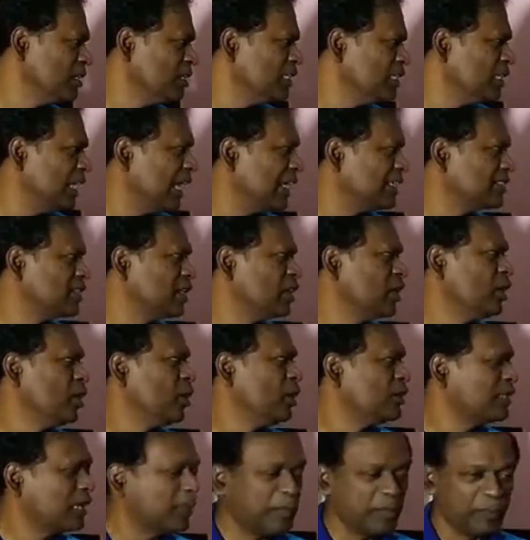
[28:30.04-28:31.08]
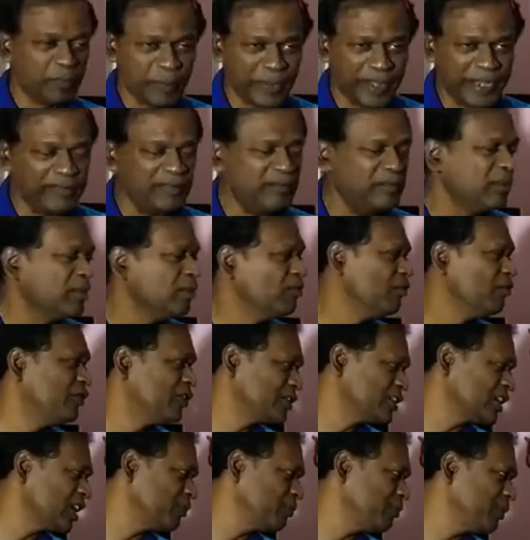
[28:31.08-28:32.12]
Next, type of pain,
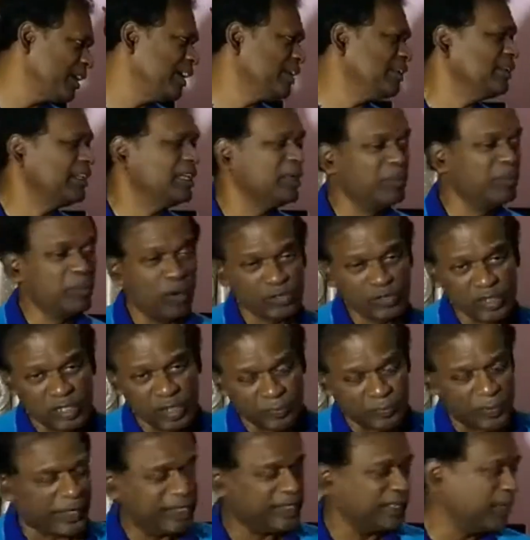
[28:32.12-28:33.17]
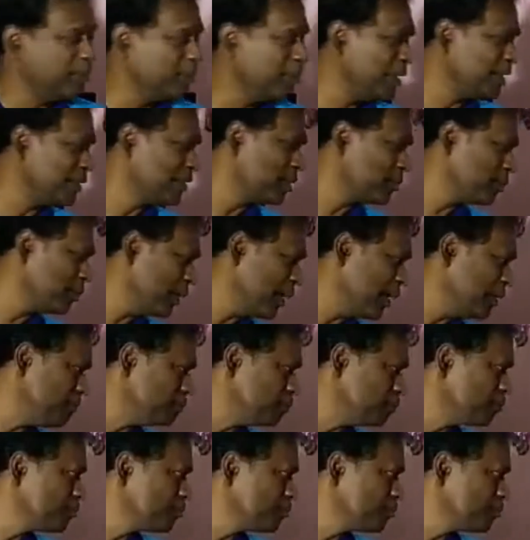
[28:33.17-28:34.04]
physical pain, emotional pain, and mental pain.